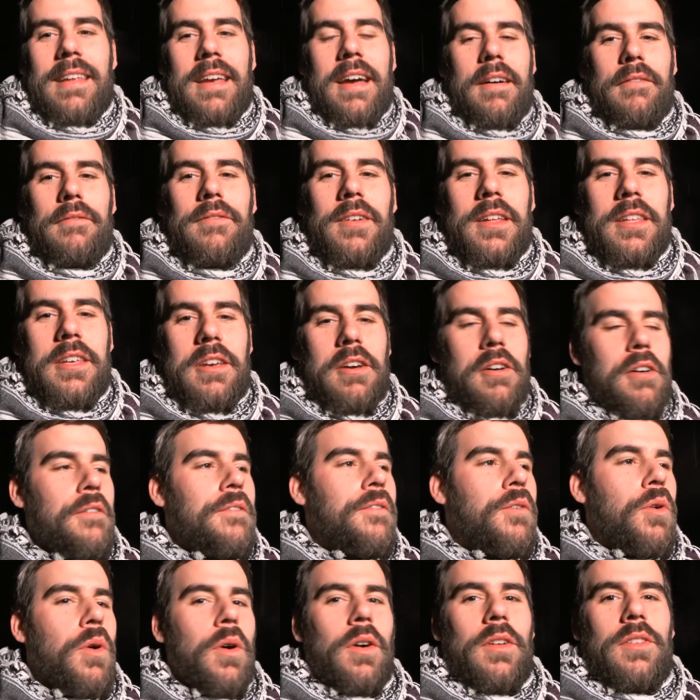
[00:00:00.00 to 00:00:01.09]
video
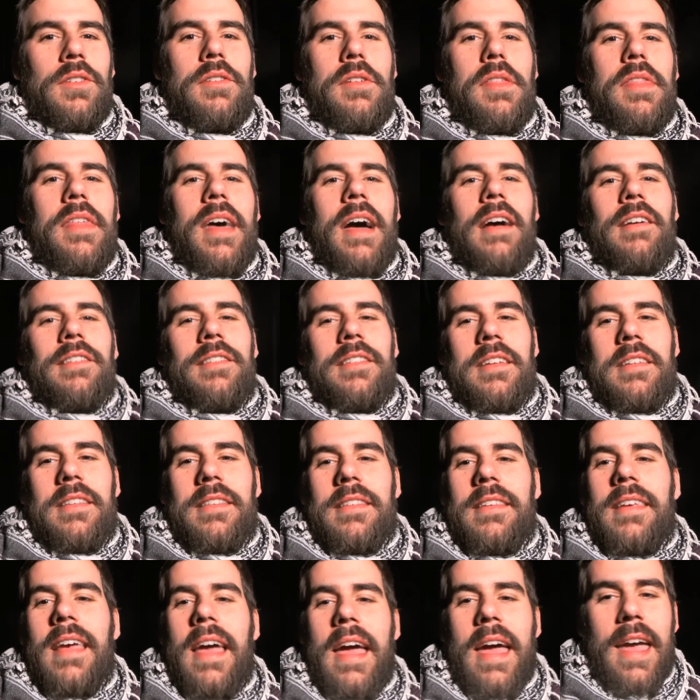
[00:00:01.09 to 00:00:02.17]
for
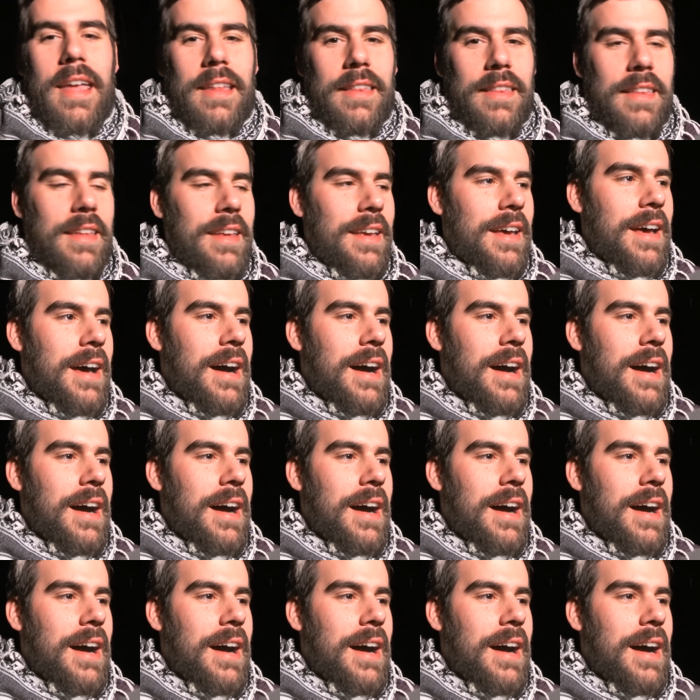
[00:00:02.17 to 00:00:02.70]
2010.